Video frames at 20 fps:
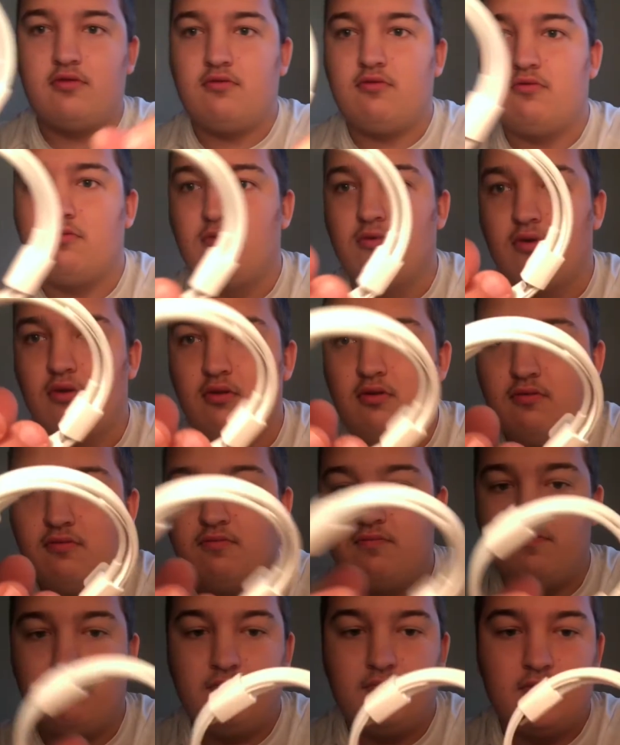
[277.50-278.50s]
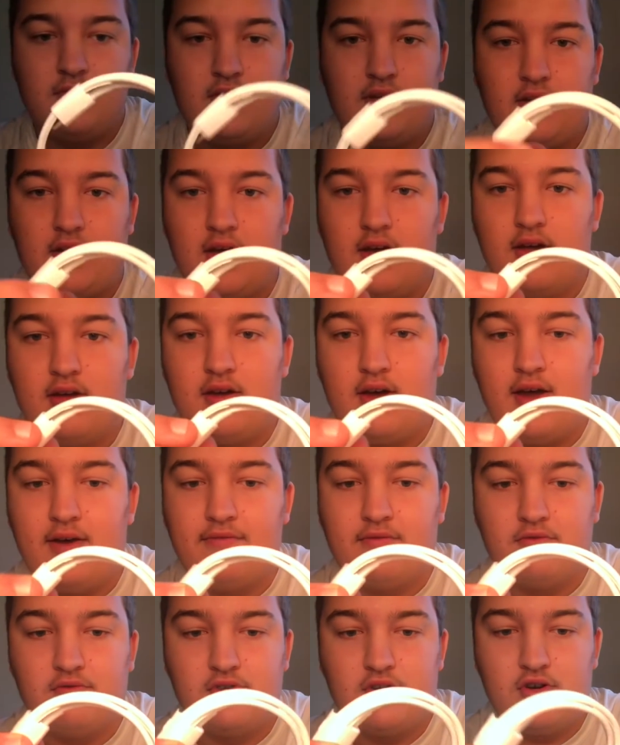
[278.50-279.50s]
cool. It's like a iPhone
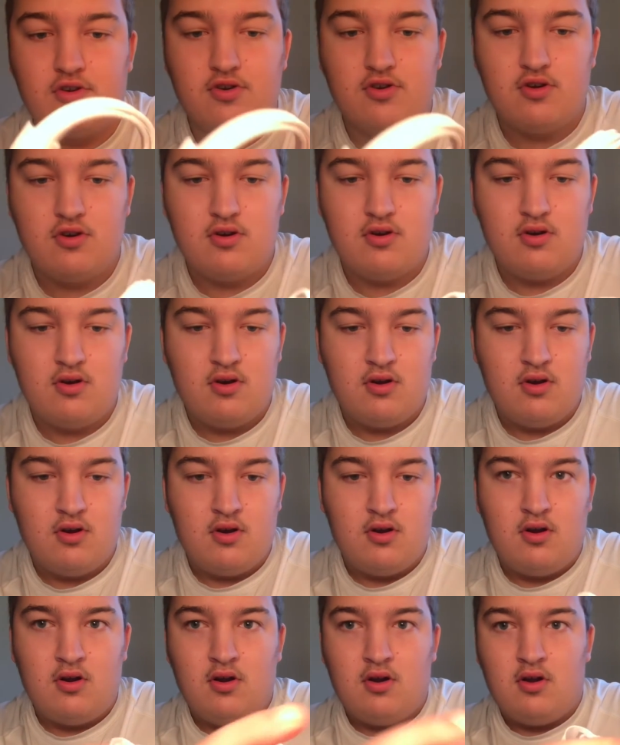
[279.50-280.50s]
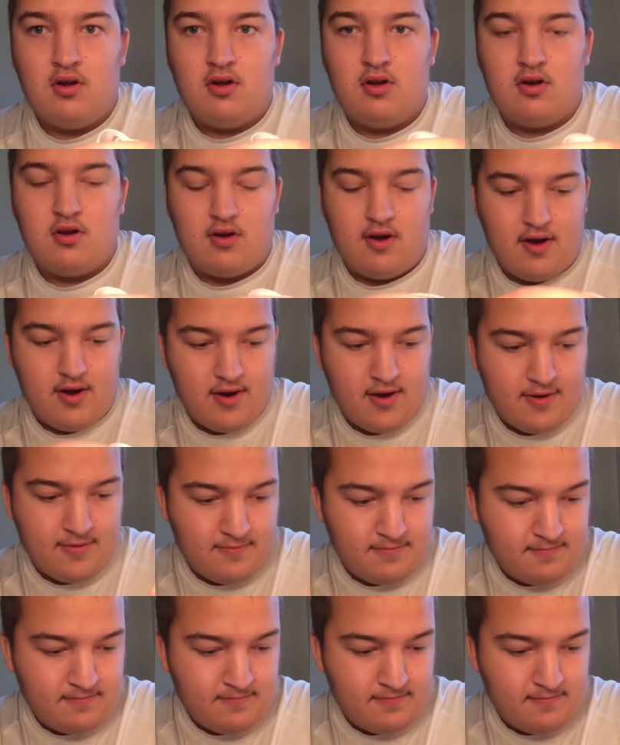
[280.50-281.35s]
charger. Um,